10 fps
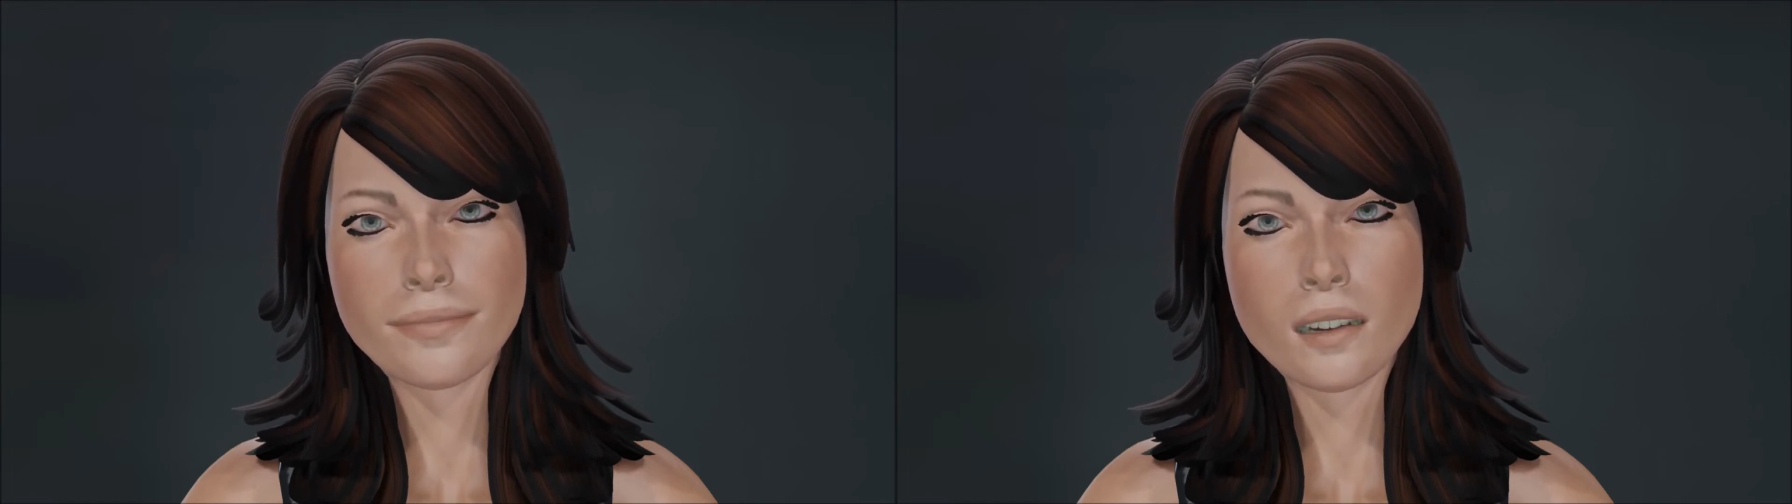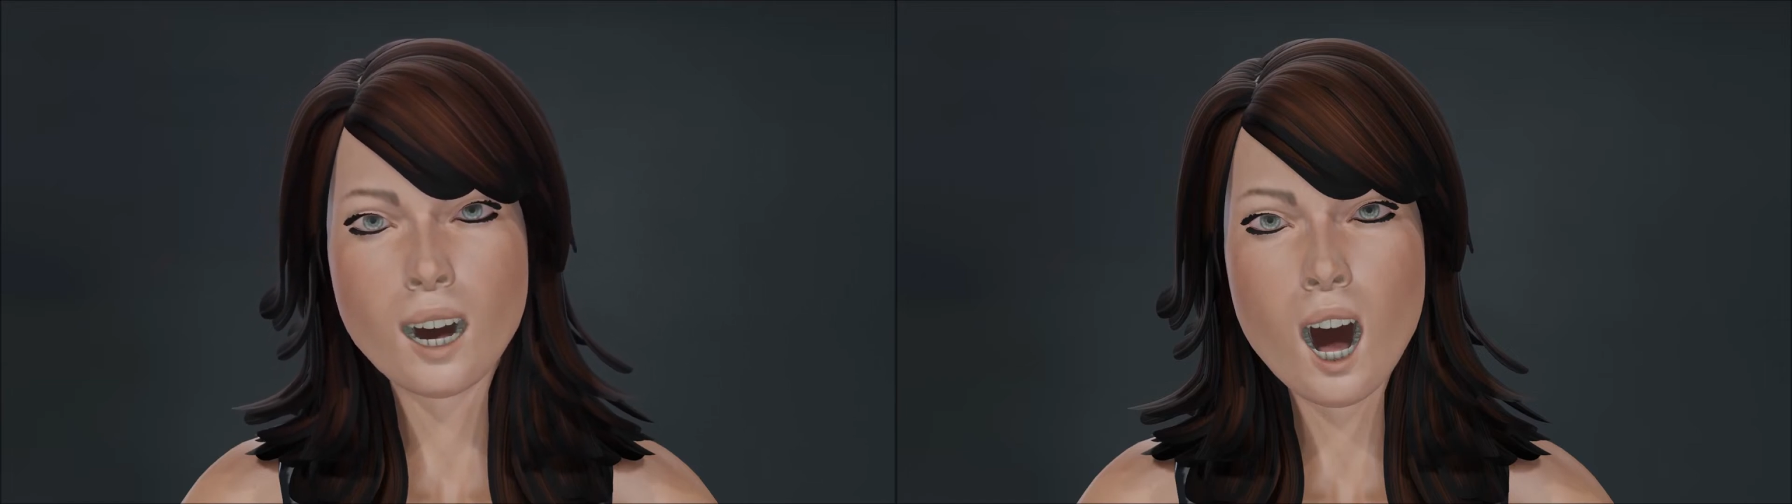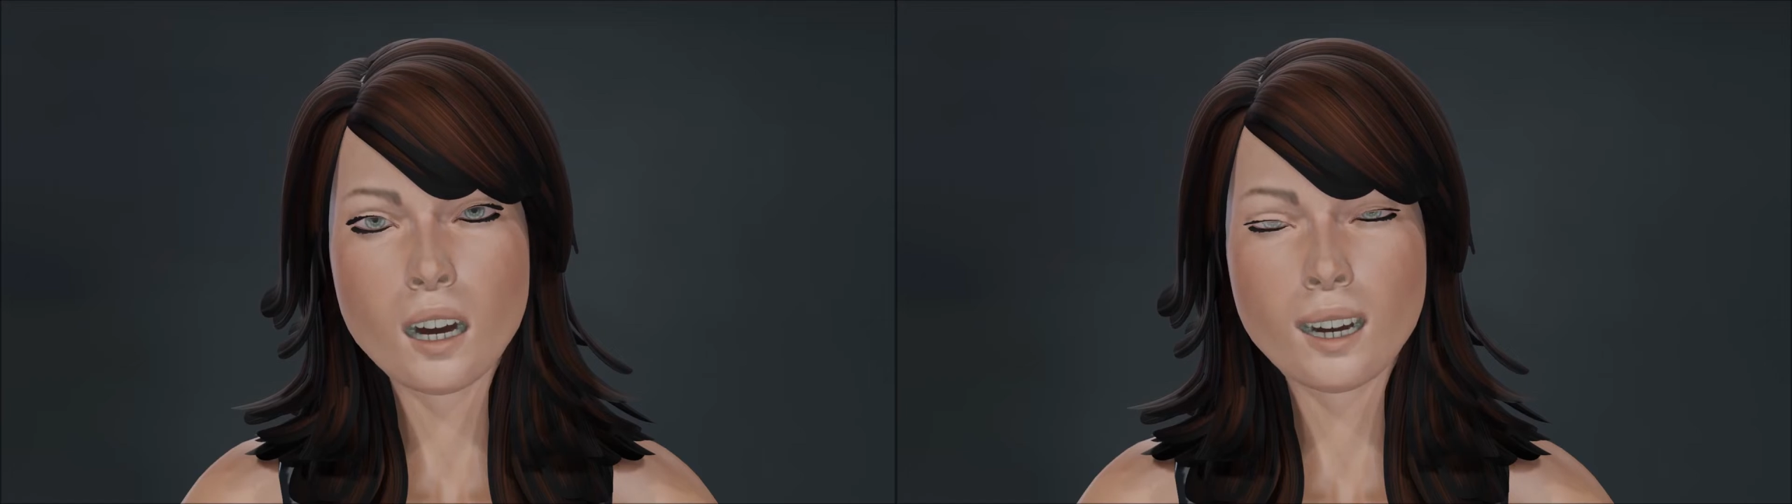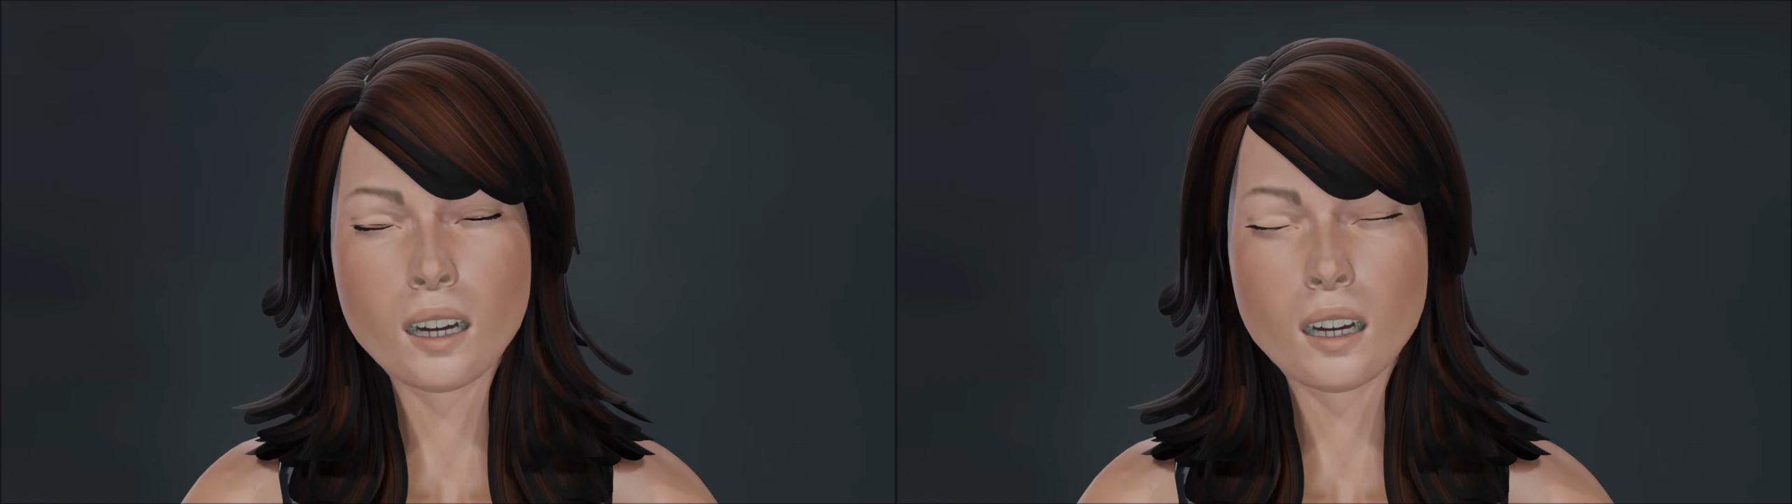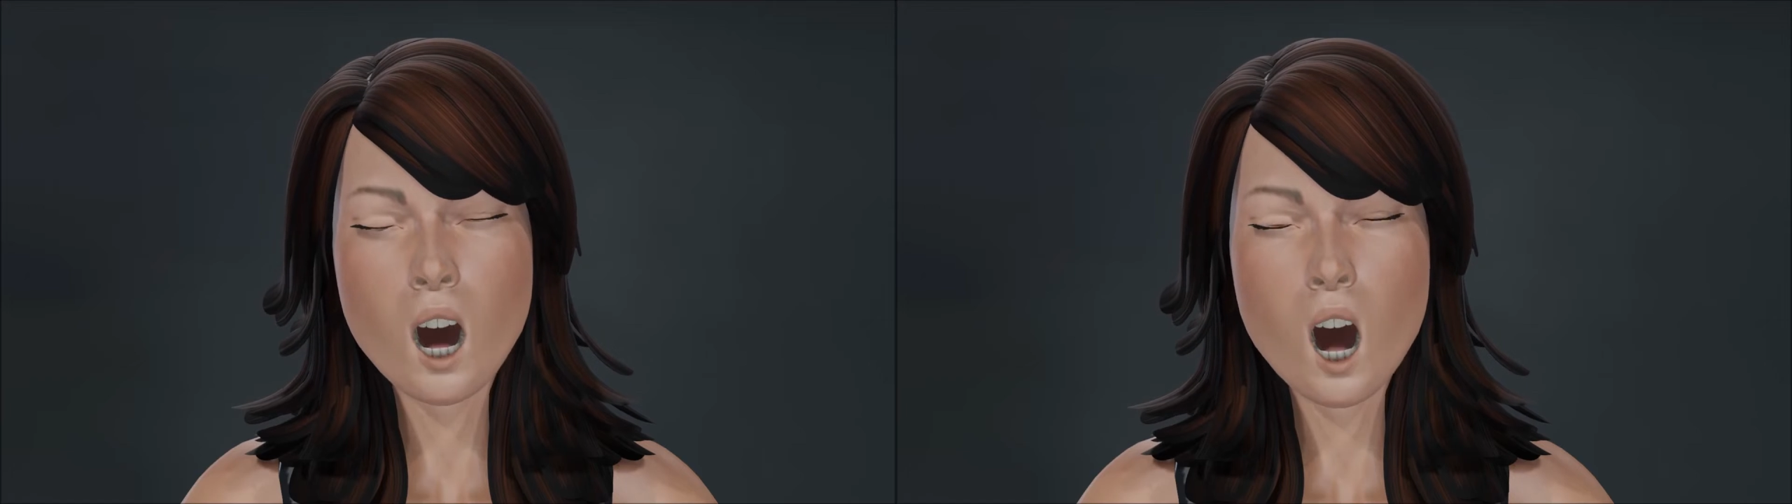But our
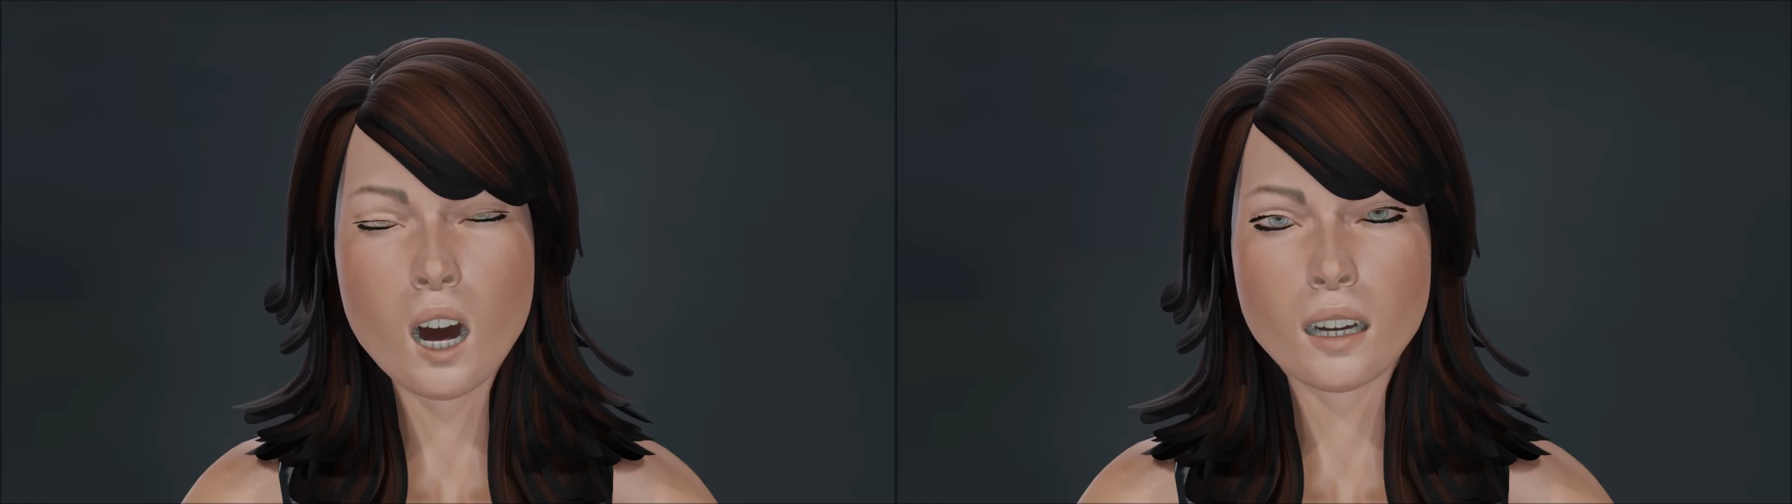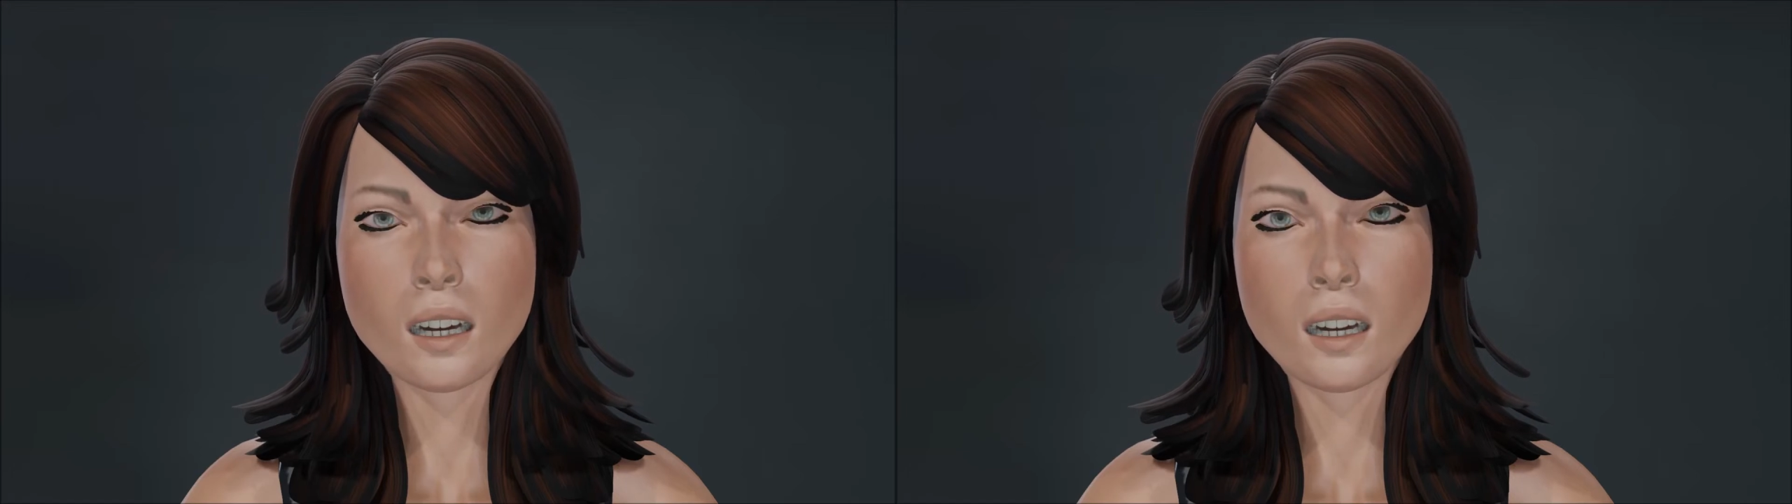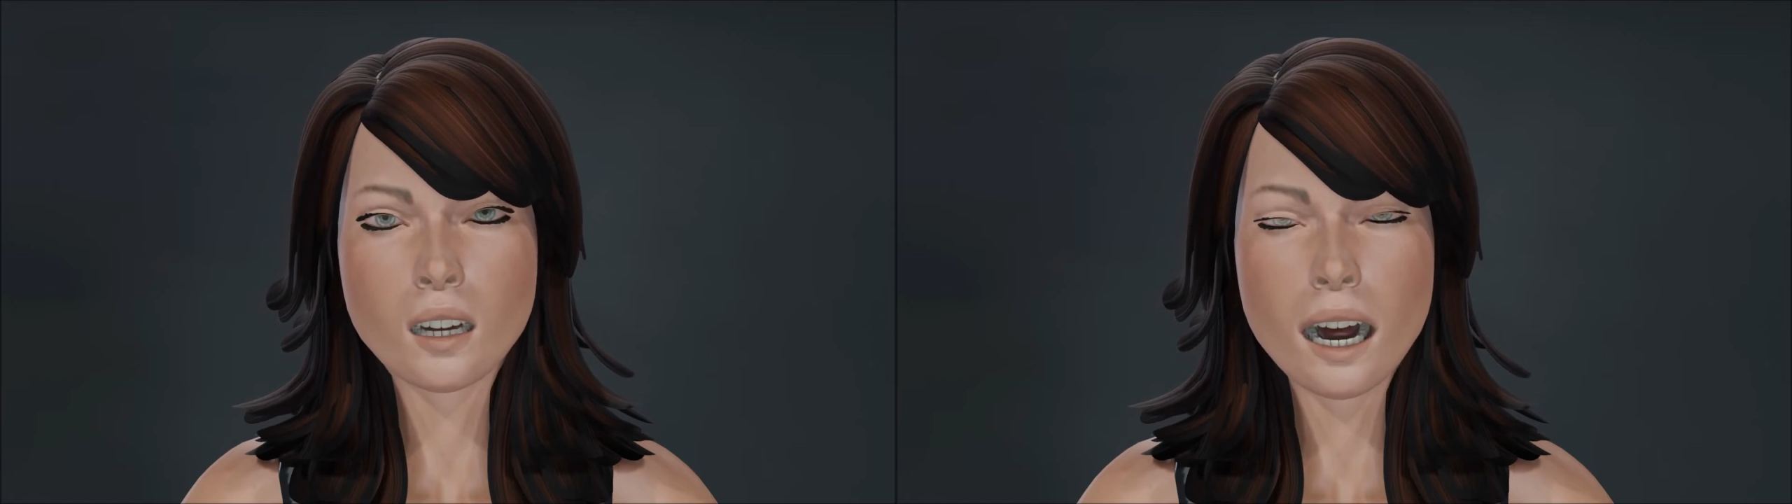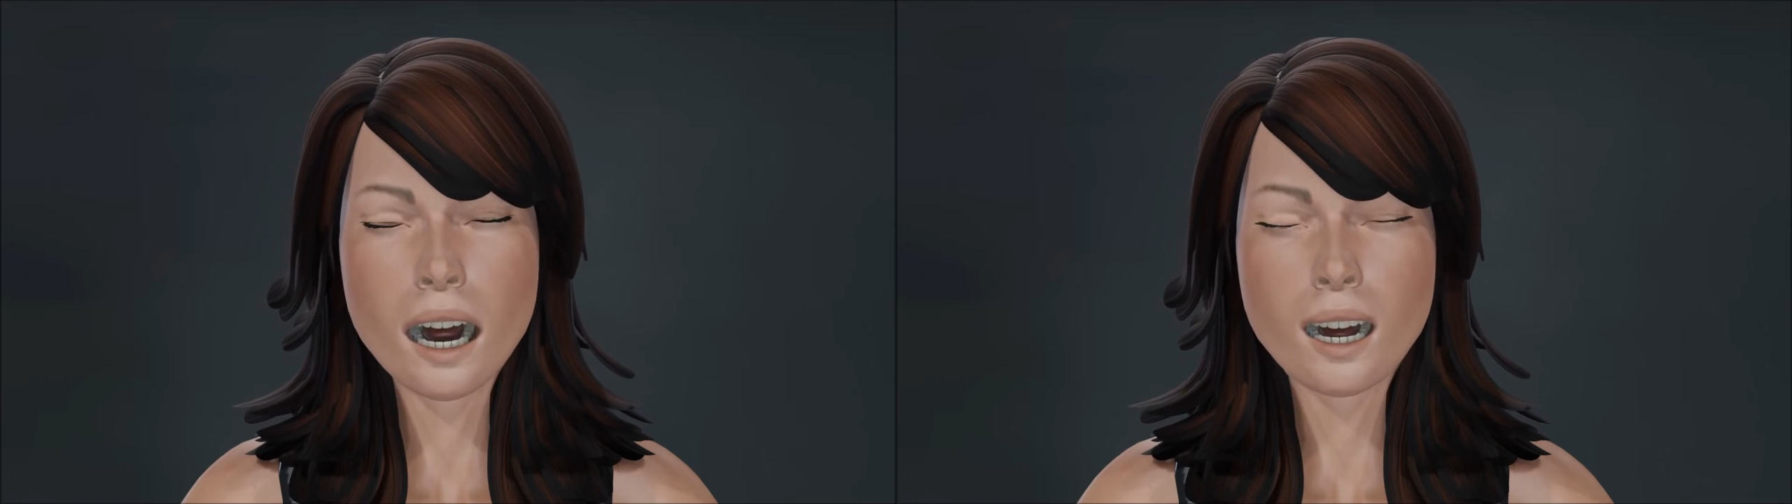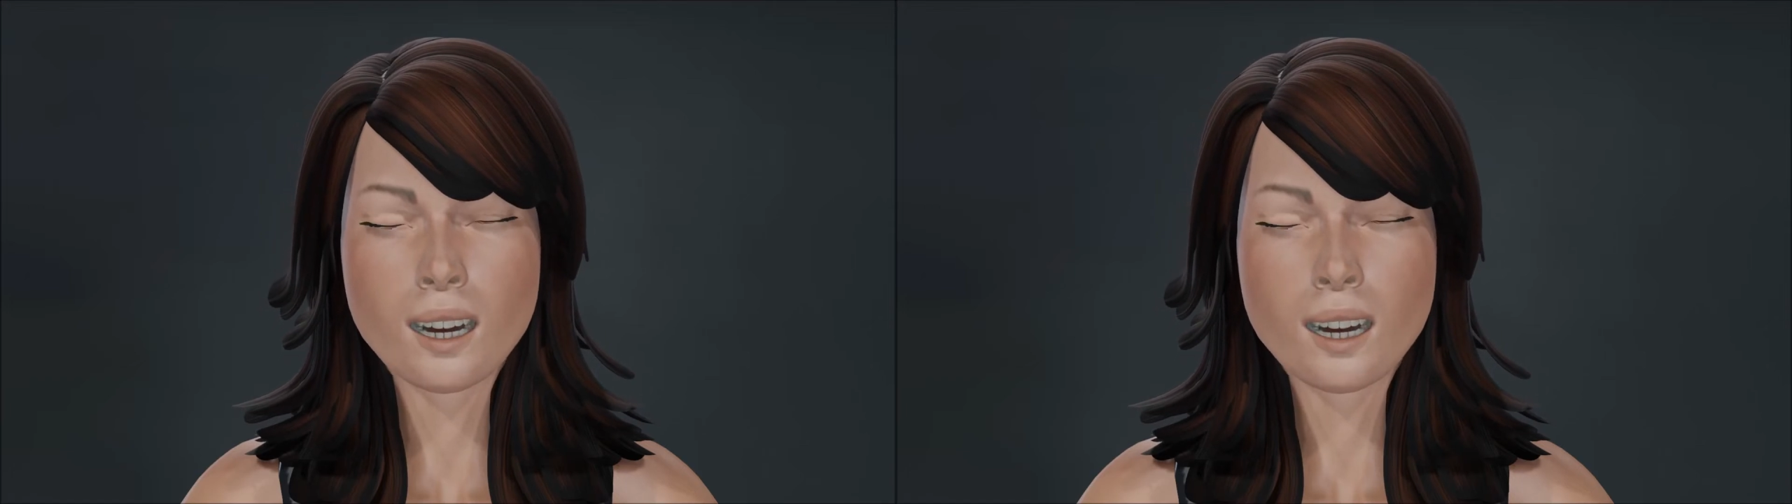genetic code still